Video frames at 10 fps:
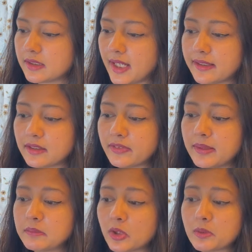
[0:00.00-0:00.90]
and if I
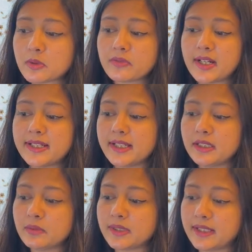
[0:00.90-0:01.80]
am not providing
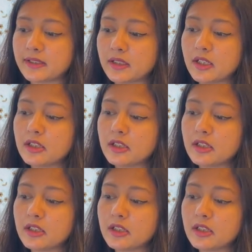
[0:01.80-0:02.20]
any weight,